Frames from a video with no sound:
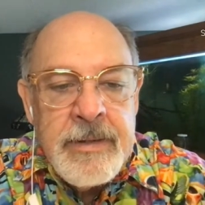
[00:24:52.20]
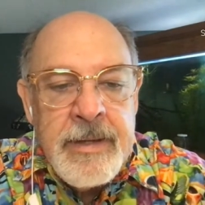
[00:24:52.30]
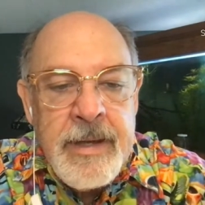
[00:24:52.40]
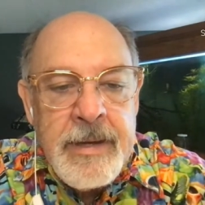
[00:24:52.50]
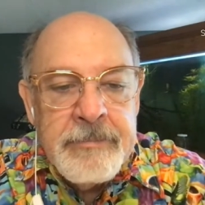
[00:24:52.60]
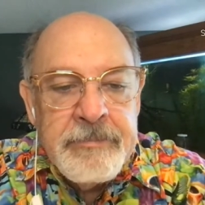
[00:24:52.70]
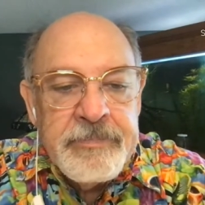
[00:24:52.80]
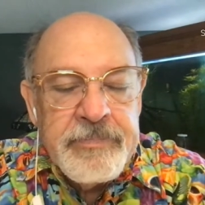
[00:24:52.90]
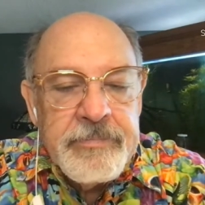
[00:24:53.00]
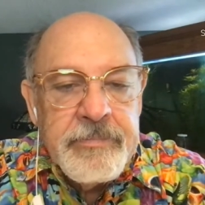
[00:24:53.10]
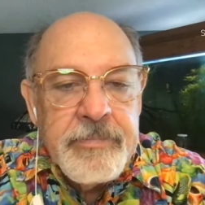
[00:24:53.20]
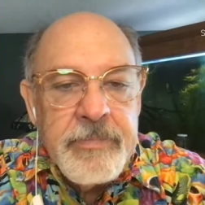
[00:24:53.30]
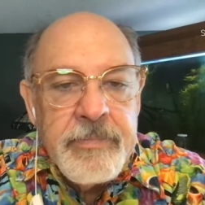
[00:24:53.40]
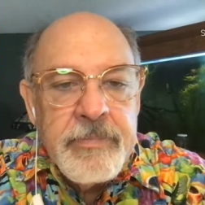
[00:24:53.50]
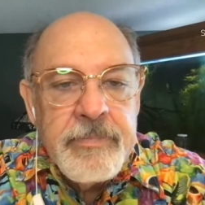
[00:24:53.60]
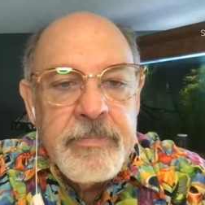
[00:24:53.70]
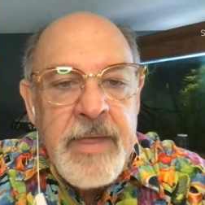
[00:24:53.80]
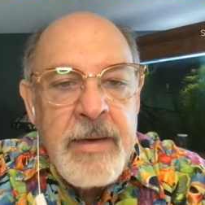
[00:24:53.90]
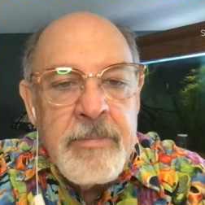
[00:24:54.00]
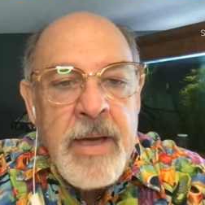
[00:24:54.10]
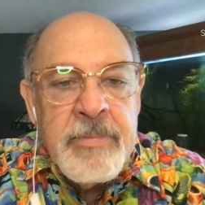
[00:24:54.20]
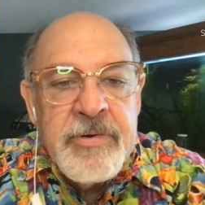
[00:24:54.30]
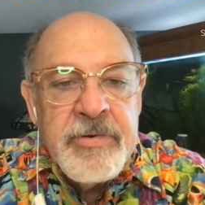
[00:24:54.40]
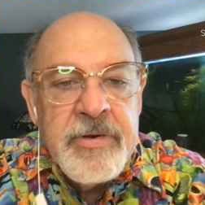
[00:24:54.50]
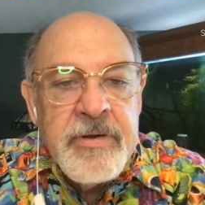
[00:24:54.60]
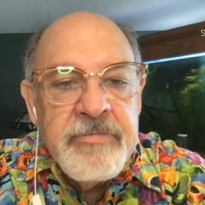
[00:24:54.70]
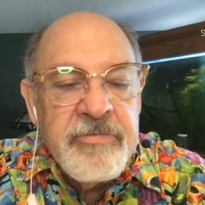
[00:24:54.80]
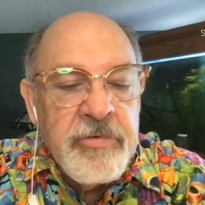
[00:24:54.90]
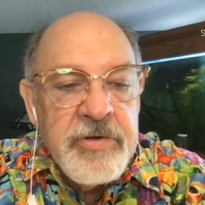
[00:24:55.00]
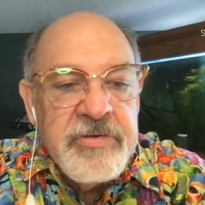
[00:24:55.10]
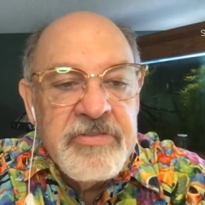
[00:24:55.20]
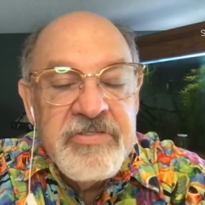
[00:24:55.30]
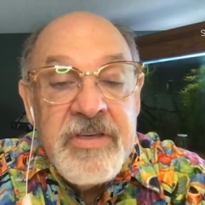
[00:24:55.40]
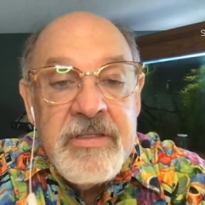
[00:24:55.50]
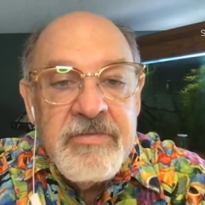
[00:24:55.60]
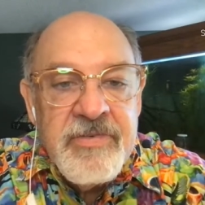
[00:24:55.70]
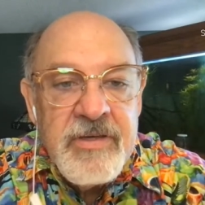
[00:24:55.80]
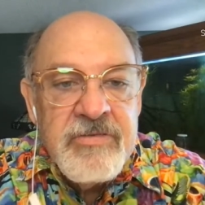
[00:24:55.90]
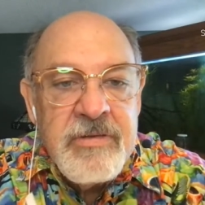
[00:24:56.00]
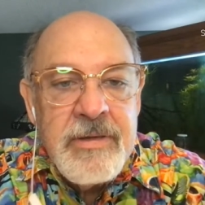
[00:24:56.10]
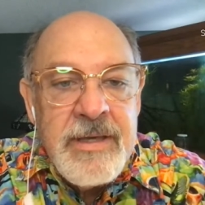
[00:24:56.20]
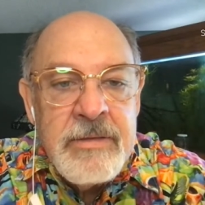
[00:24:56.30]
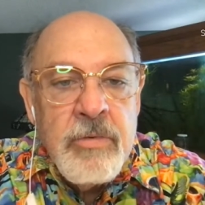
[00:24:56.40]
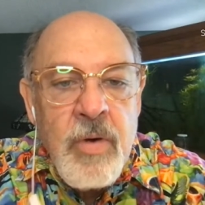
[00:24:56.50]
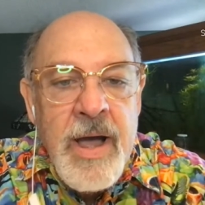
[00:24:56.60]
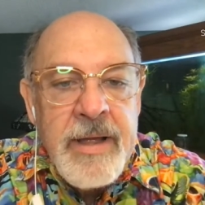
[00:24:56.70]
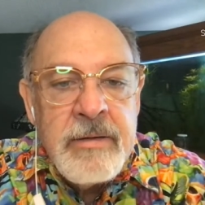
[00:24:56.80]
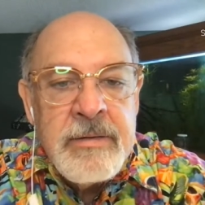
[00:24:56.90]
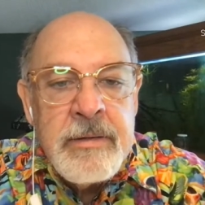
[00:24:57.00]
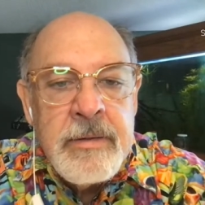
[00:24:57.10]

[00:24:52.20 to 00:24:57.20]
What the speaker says: have opportunity for you to see the fish in the wild,